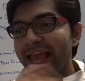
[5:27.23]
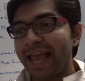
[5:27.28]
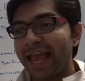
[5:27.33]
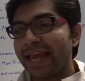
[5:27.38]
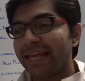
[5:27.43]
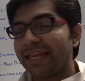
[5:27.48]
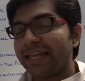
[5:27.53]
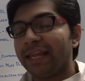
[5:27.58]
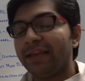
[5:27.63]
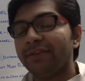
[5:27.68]

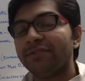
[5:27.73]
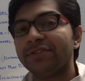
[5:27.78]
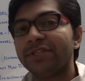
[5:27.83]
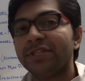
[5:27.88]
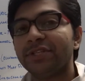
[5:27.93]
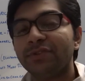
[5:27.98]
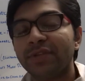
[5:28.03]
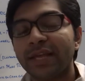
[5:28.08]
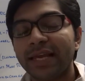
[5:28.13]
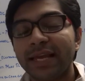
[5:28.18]
and gives it
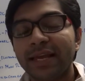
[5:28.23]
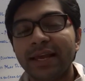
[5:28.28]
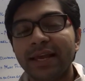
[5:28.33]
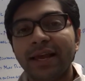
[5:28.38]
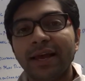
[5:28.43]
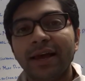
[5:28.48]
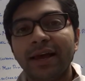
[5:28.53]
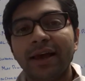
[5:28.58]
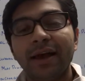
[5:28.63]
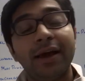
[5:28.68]
to the
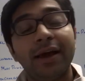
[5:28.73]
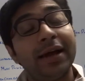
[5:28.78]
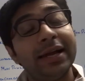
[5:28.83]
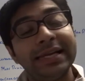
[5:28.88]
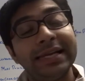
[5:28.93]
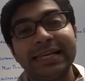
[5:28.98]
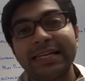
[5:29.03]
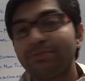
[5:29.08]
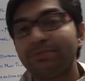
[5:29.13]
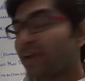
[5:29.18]
uh,
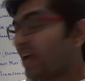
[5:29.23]
inlet